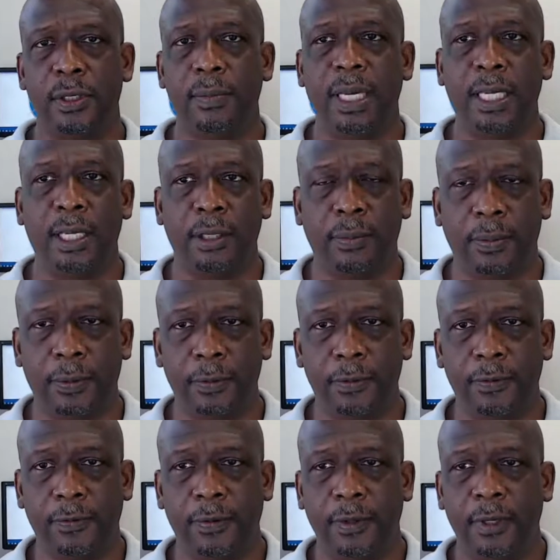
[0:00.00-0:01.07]
You might get
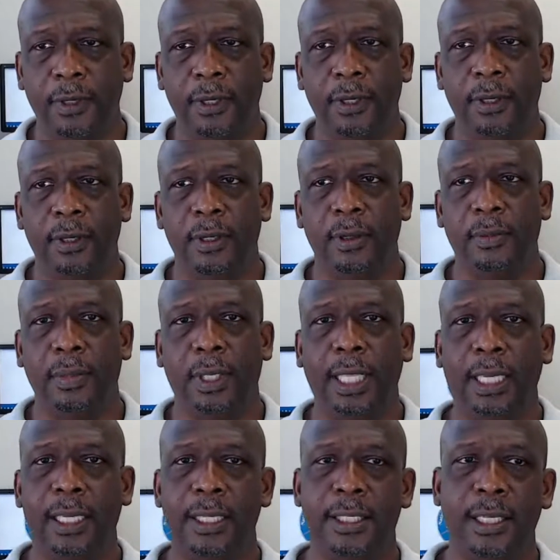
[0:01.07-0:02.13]
approved. Well,
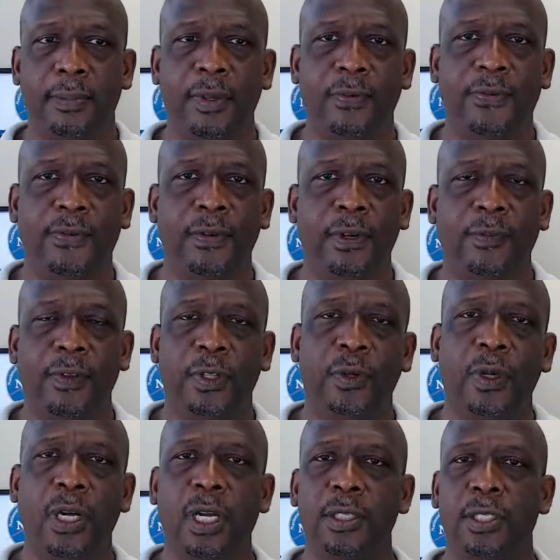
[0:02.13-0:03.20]
like I said before, if you do
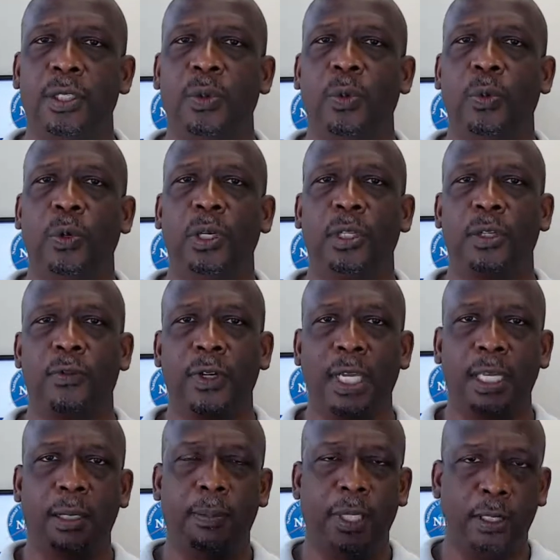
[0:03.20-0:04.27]
all this work
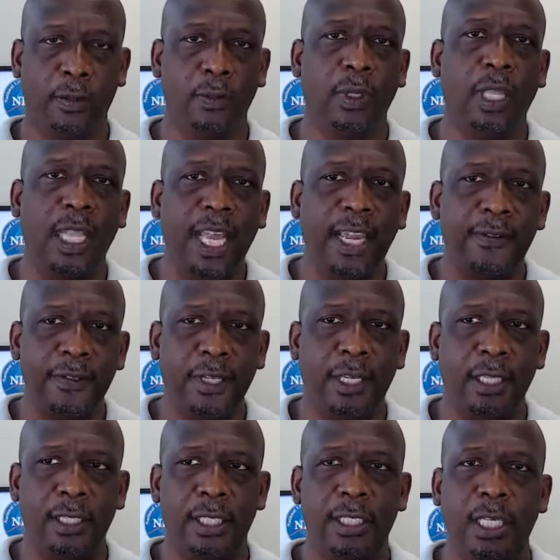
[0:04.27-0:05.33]
trying to do a
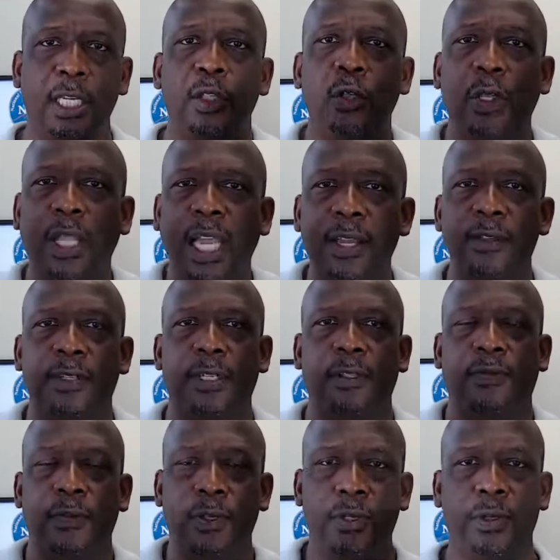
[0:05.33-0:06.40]
LiveScan, to say you do a LiveScan
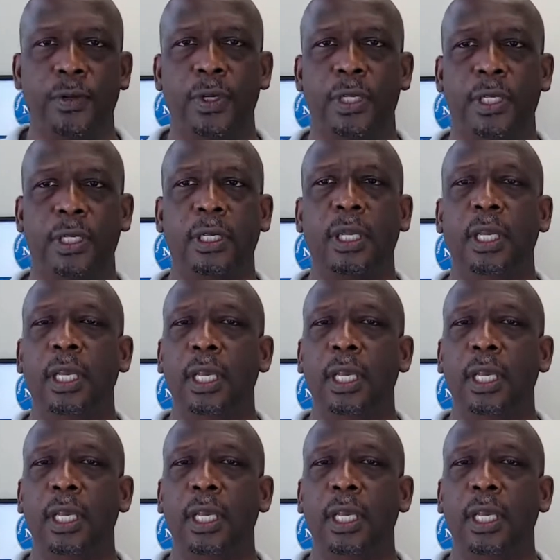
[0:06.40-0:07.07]
for Georgia,